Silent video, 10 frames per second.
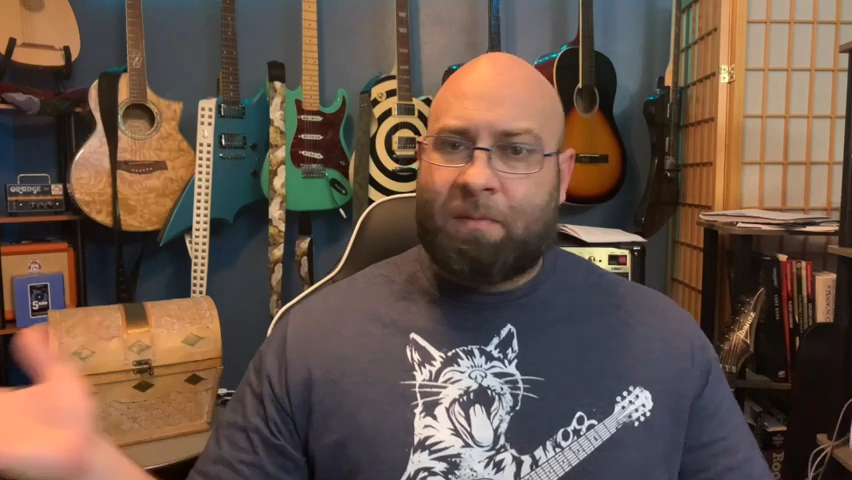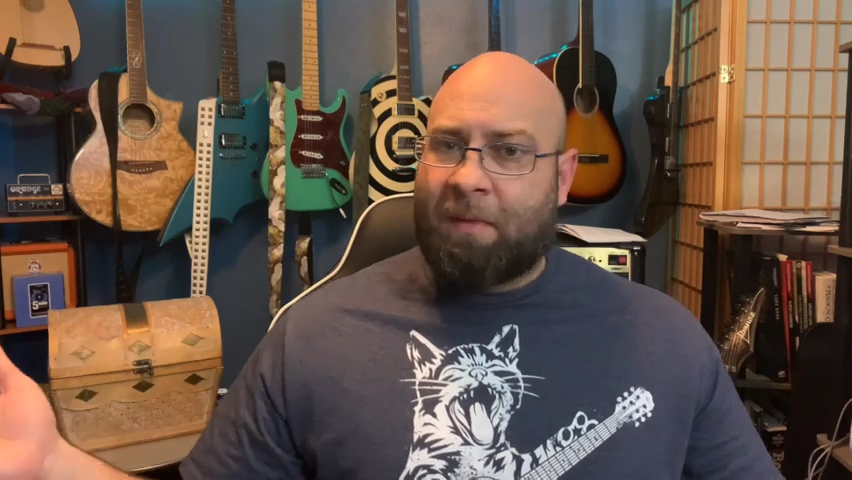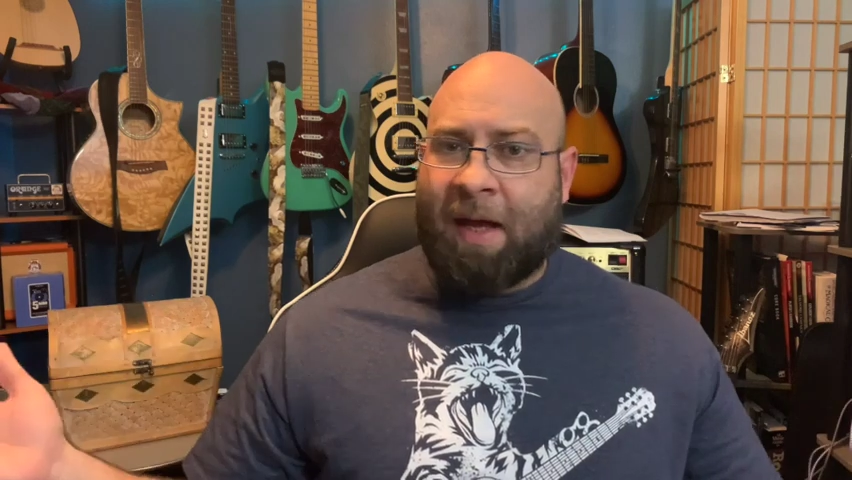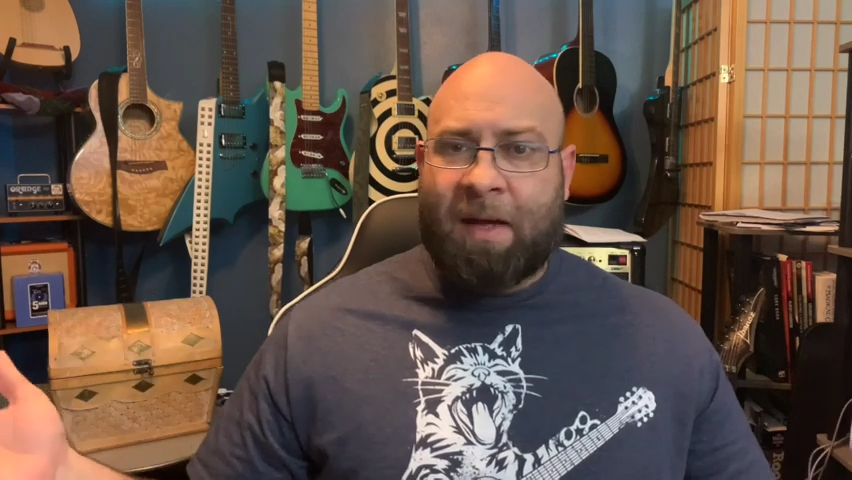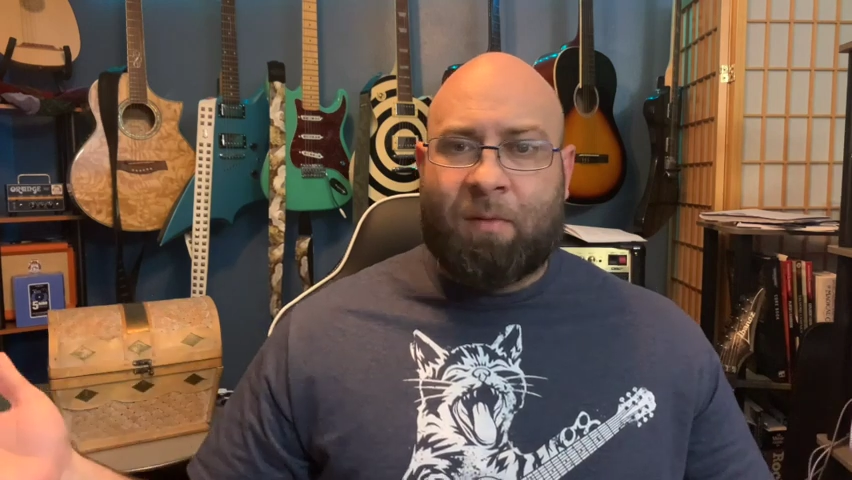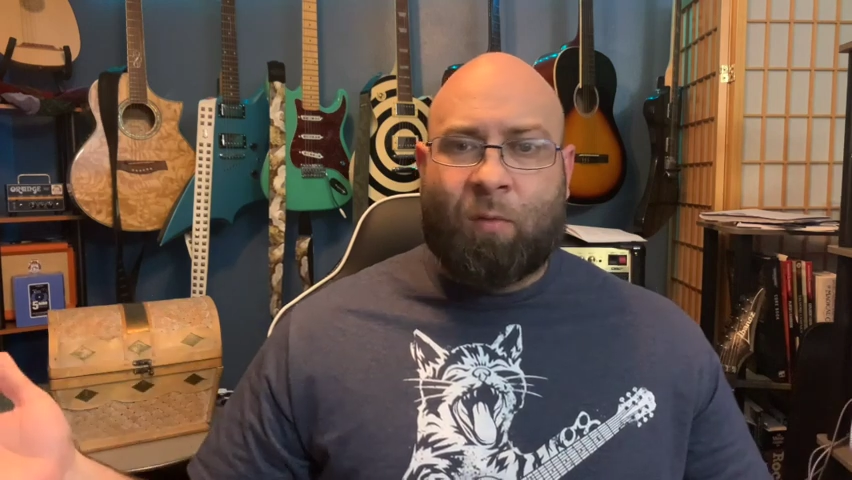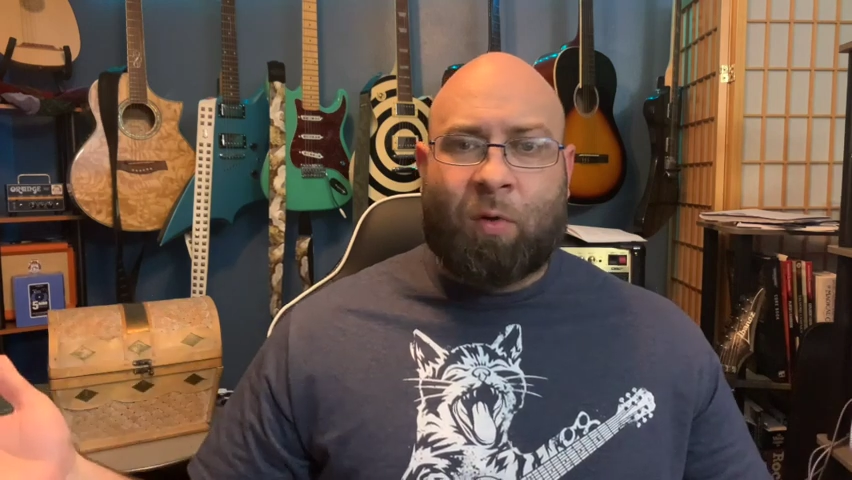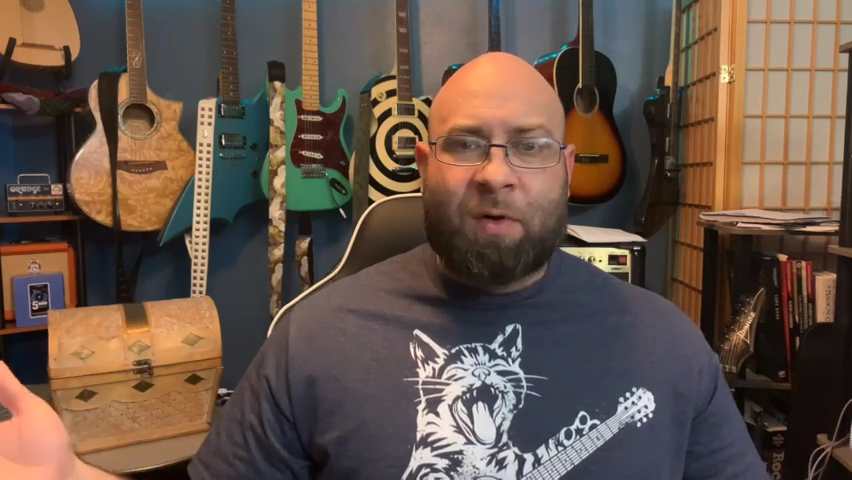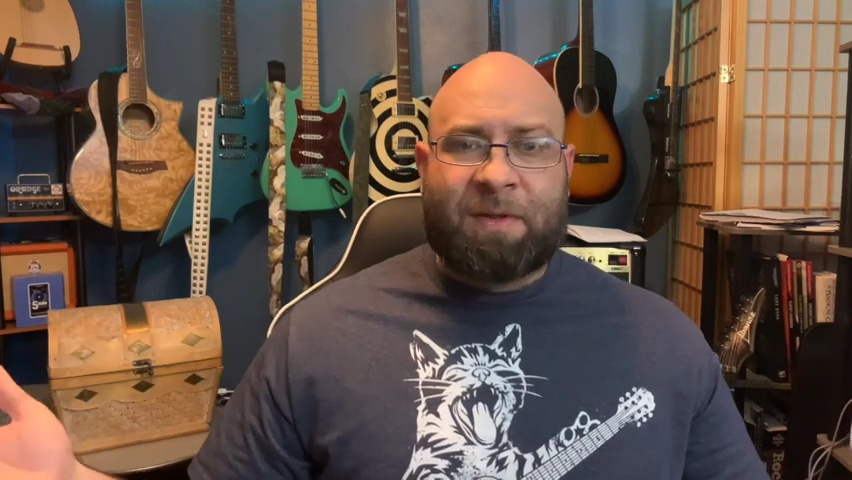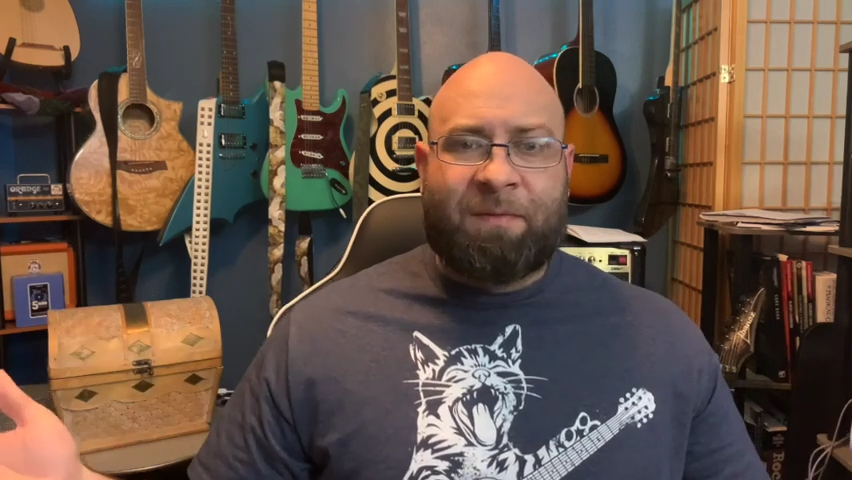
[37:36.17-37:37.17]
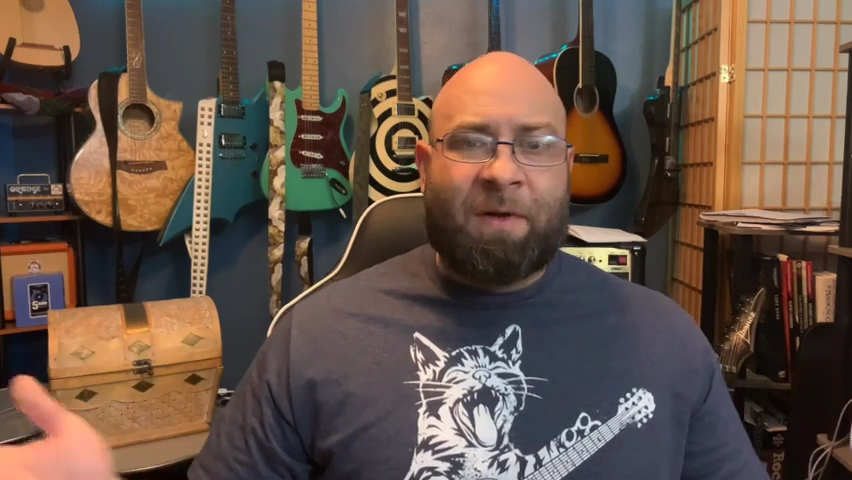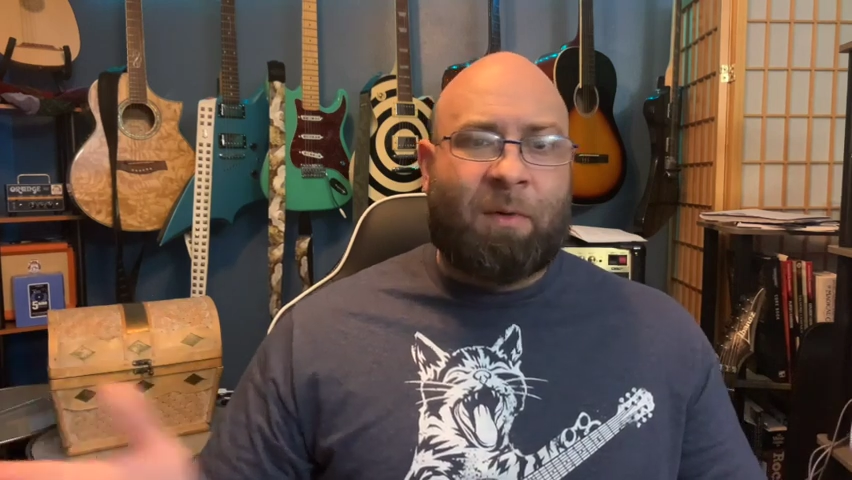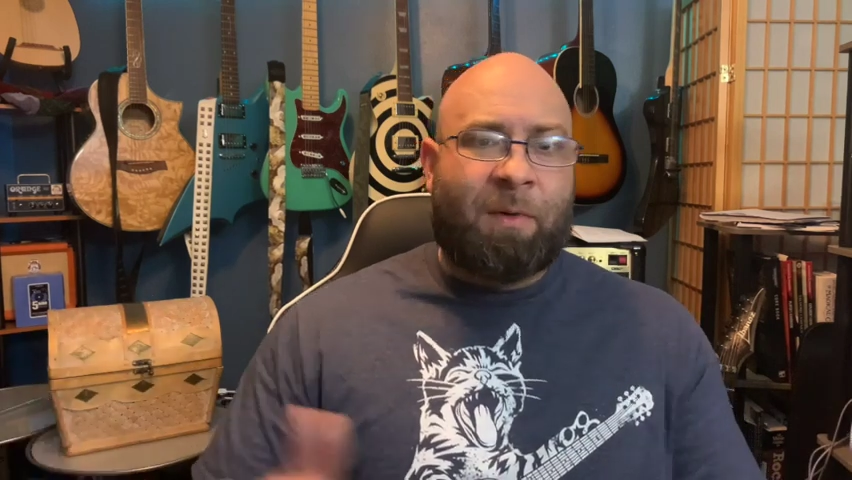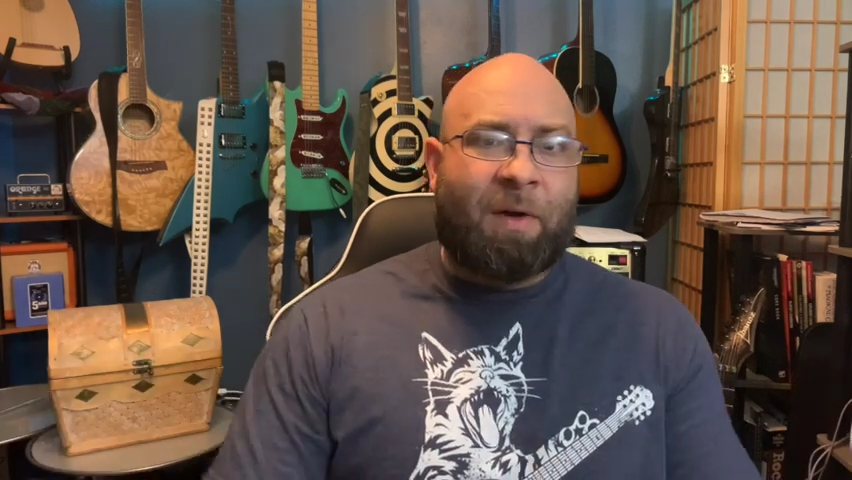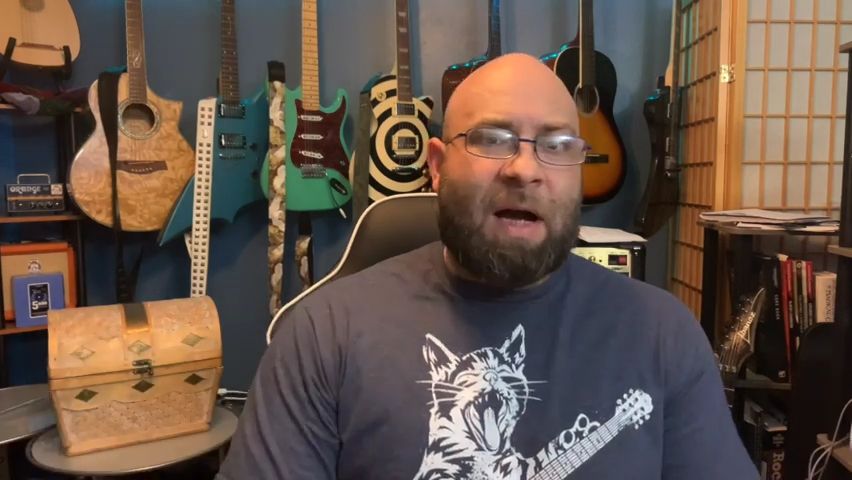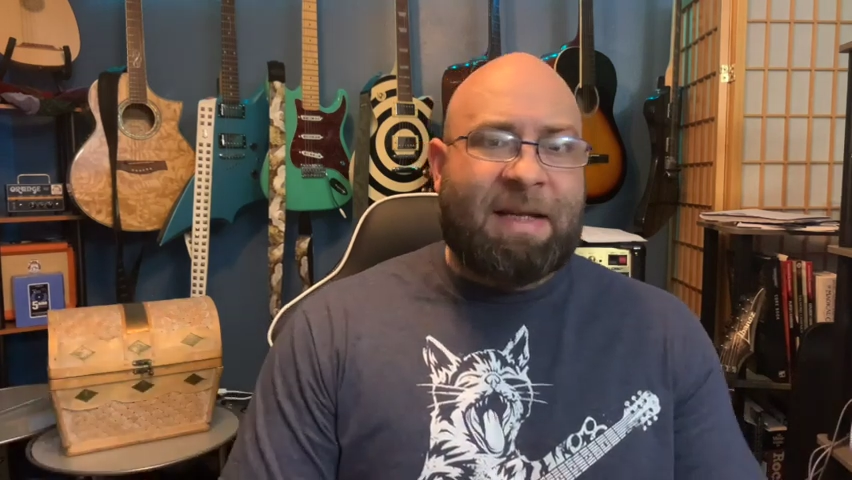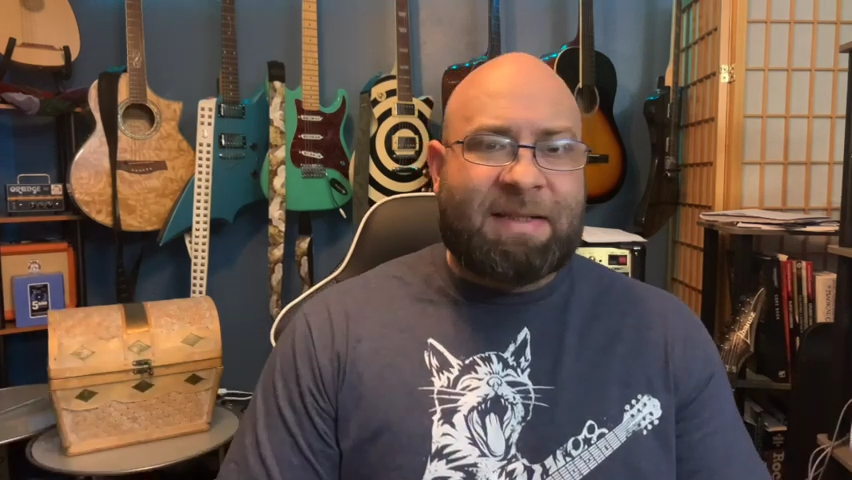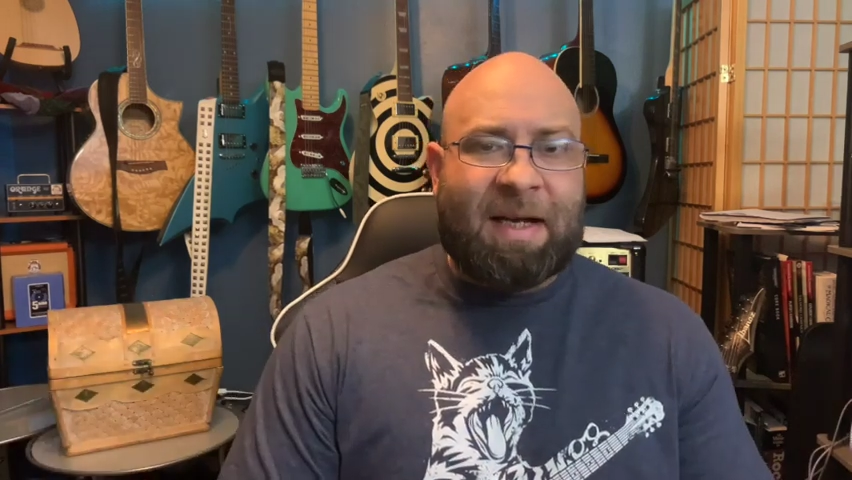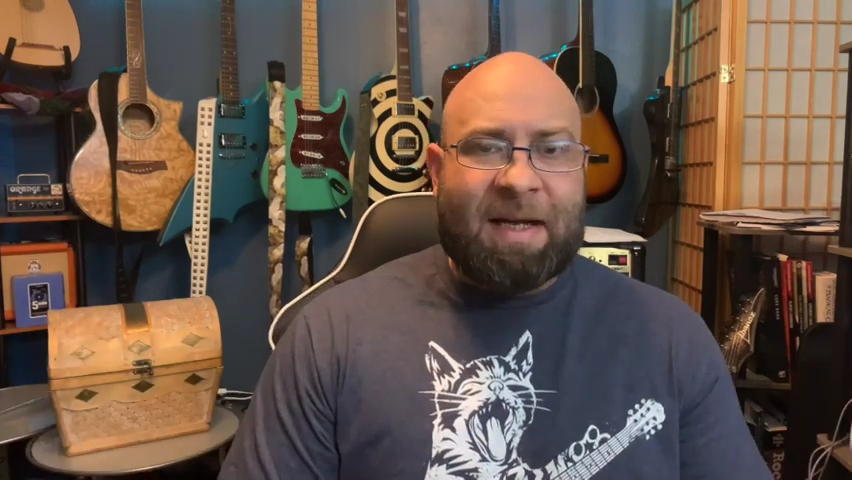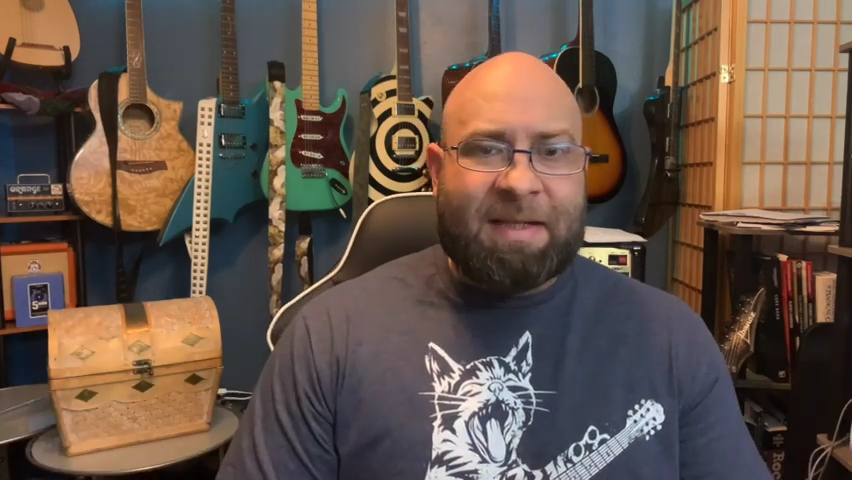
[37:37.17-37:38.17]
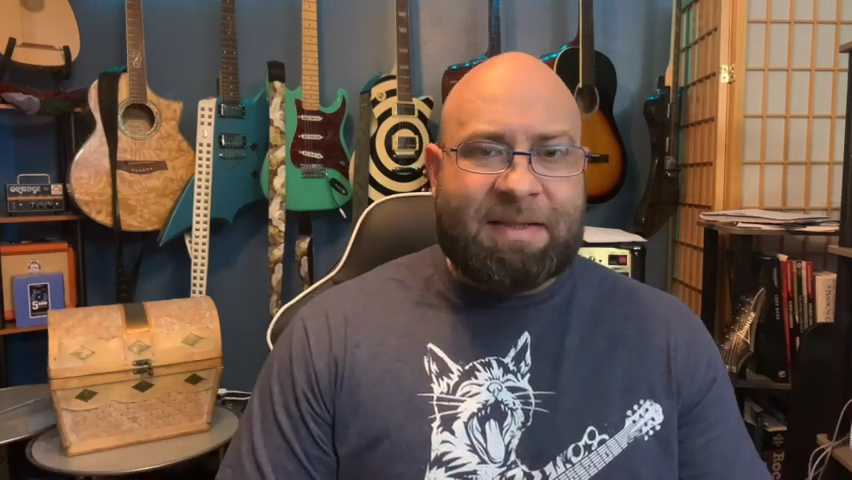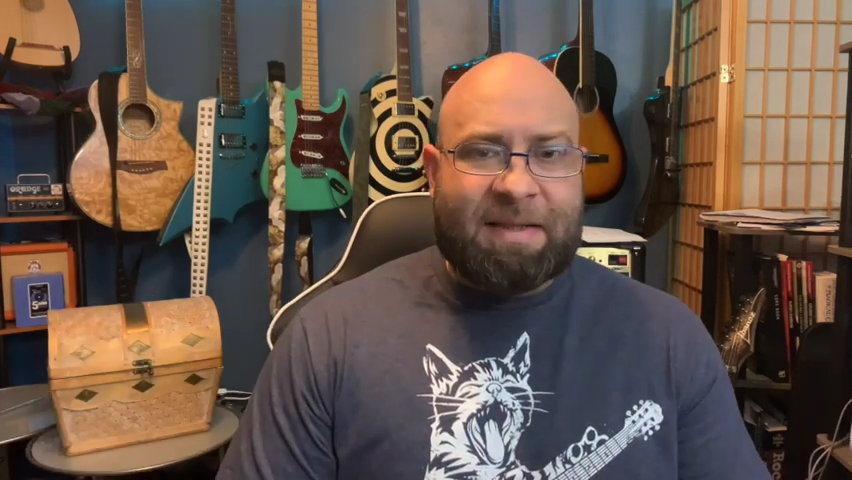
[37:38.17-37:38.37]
hey, warders can feel it when their eyesides